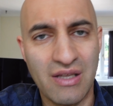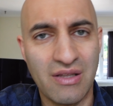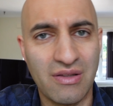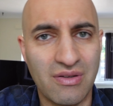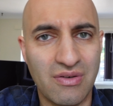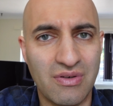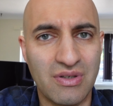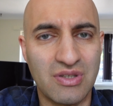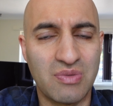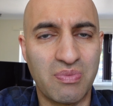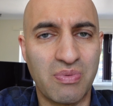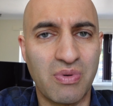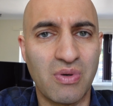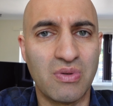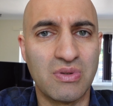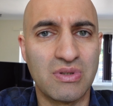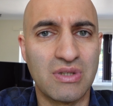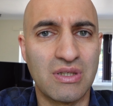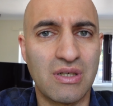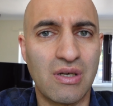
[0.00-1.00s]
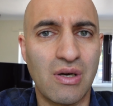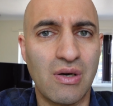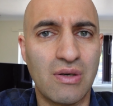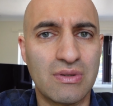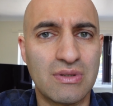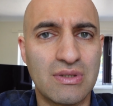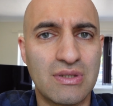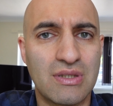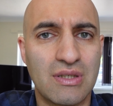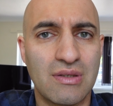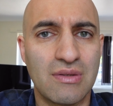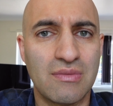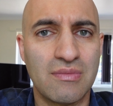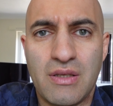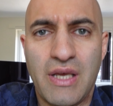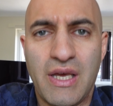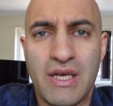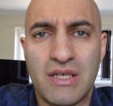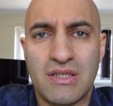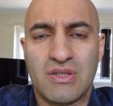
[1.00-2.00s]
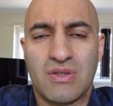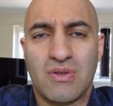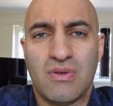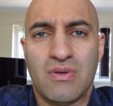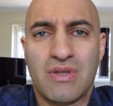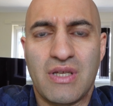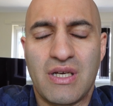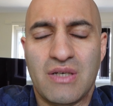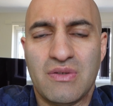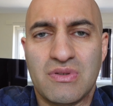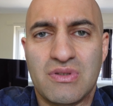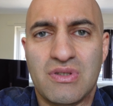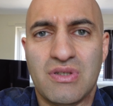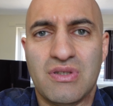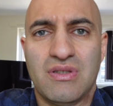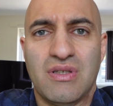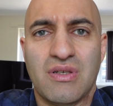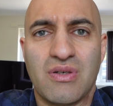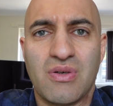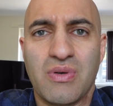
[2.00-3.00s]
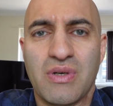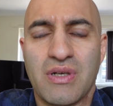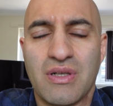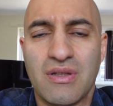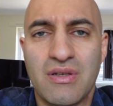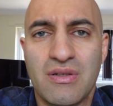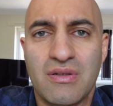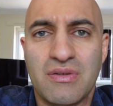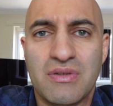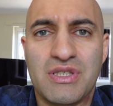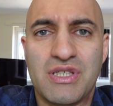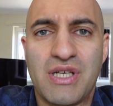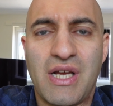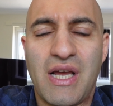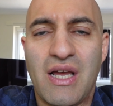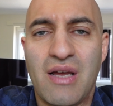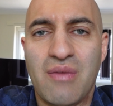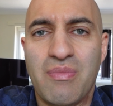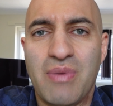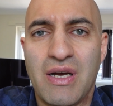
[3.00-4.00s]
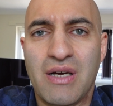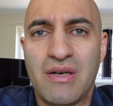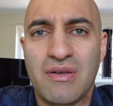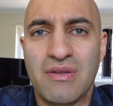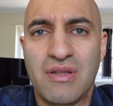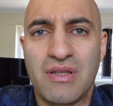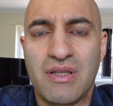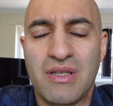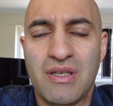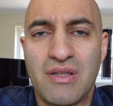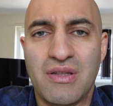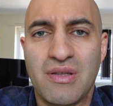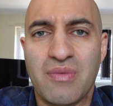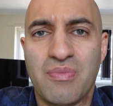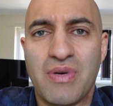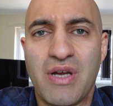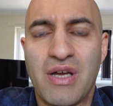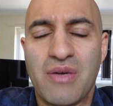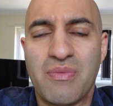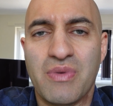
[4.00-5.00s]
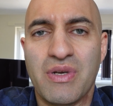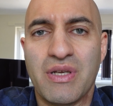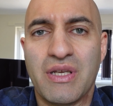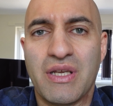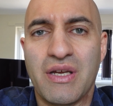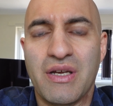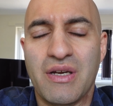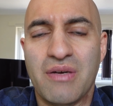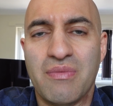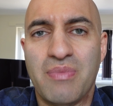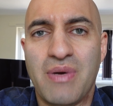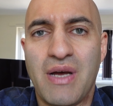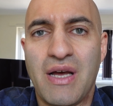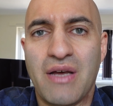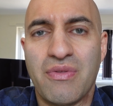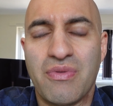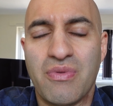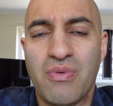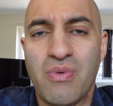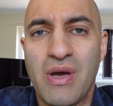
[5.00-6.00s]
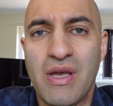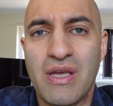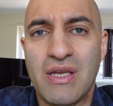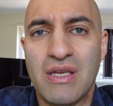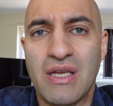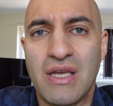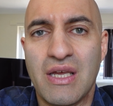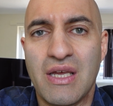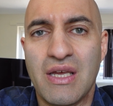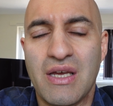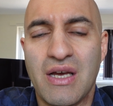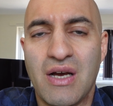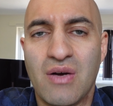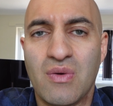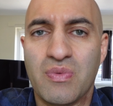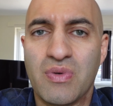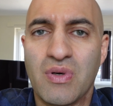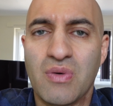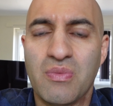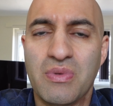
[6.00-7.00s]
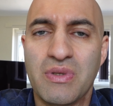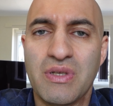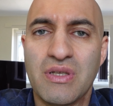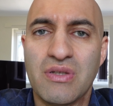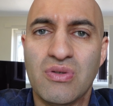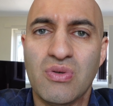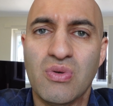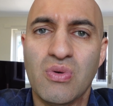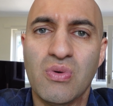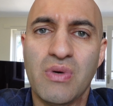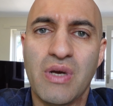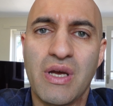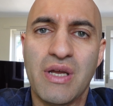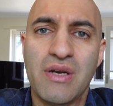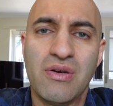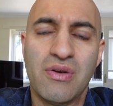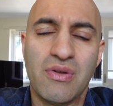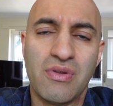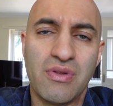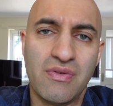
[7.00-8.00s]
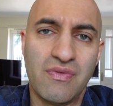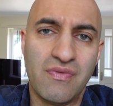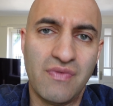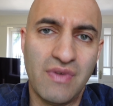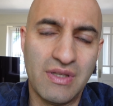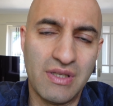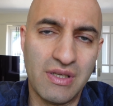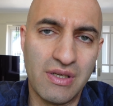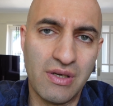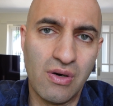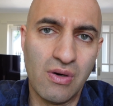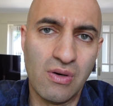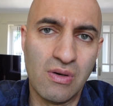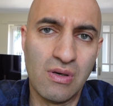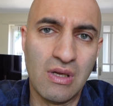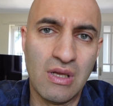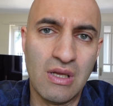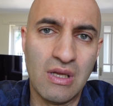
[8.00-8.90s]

there is pros and cons. Yeah, so that was just a quick little chat about the primary care pathway. I'll probably do another video